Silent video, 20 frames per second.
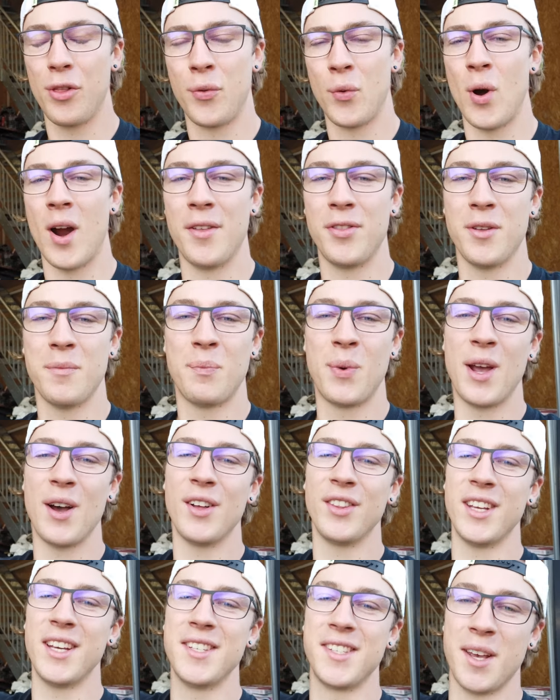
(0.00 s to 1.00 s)
all throughout the
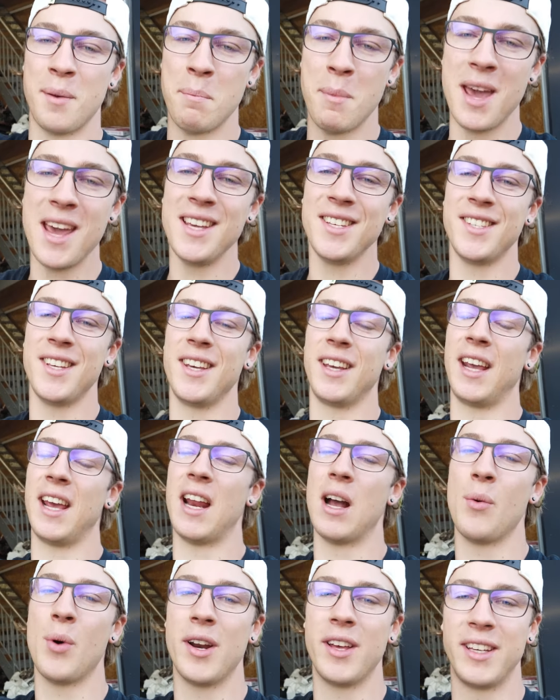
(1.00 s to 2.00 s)
build is amazing
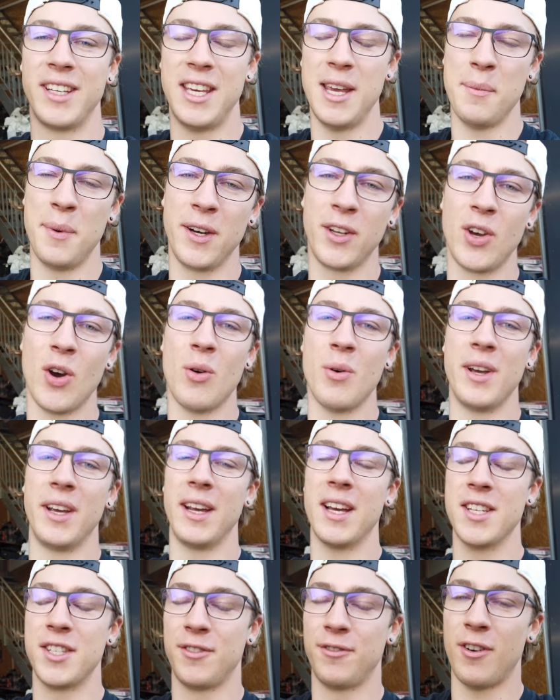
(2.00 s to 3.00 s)
and I wanna keep it
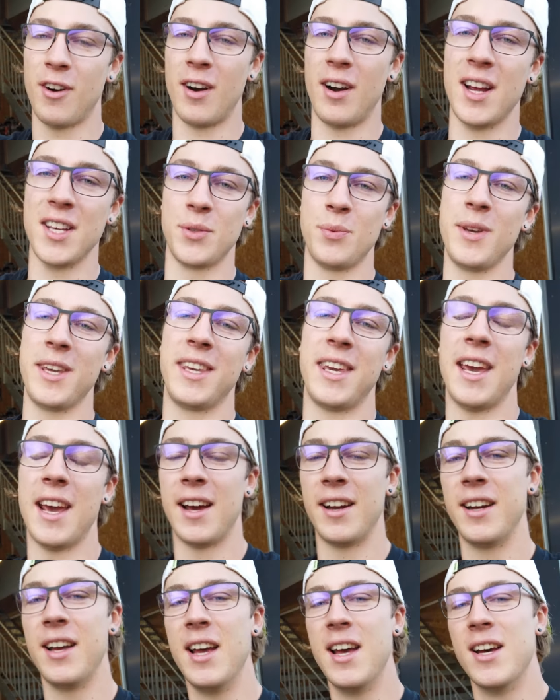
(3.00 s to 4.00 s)
going as far as we
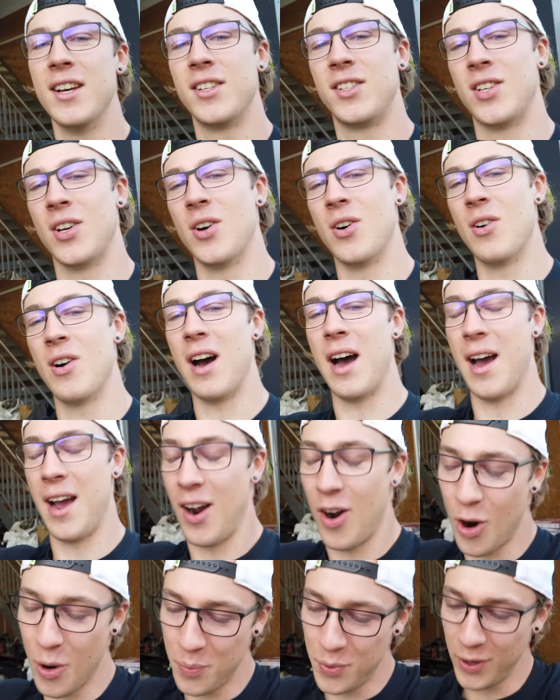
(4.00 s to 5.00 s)
can. So I
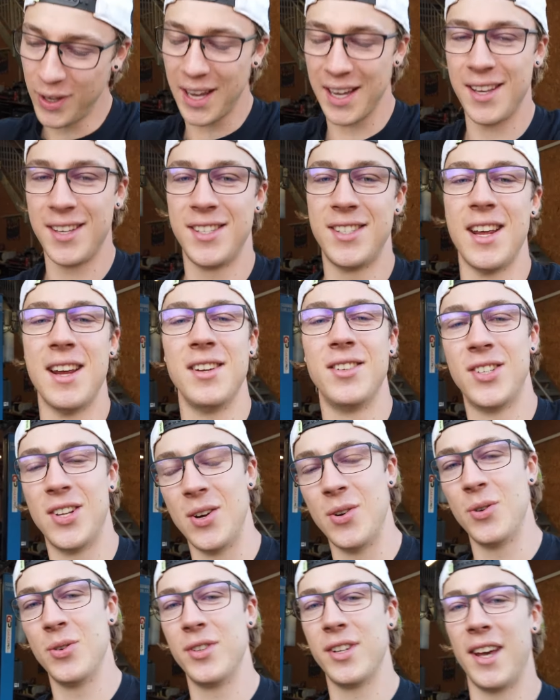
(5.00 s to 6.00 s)
hope you guys stay
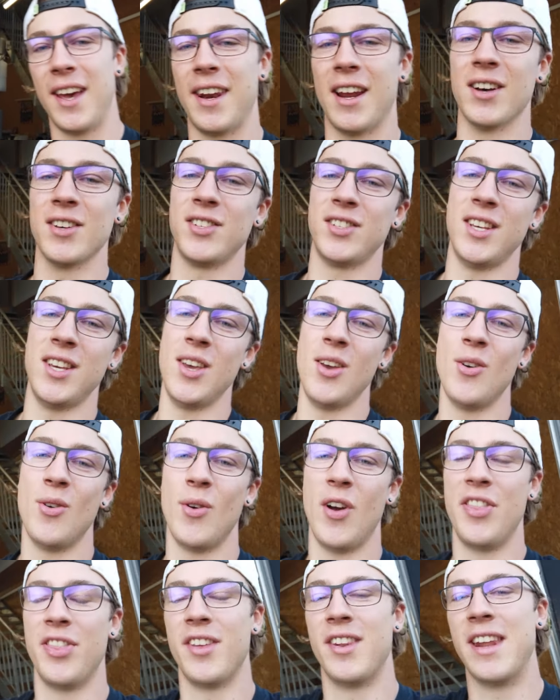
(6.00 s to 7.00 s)
tuned and I'll see
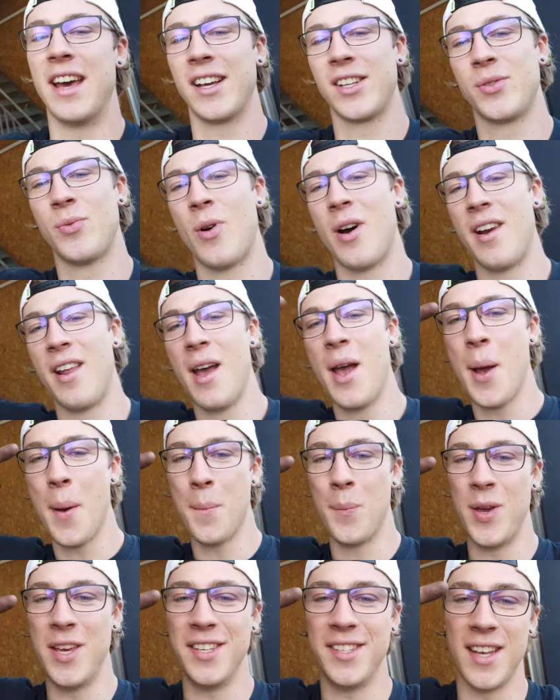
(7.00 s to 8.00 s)
you in the next one.
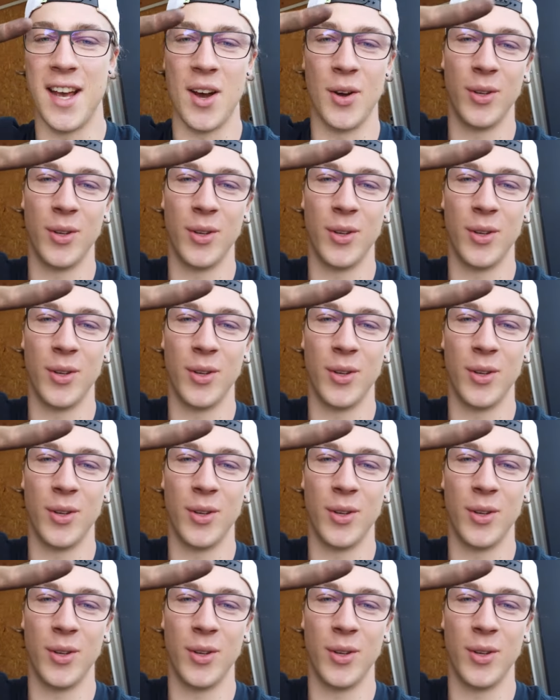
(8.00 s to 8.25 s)
Peace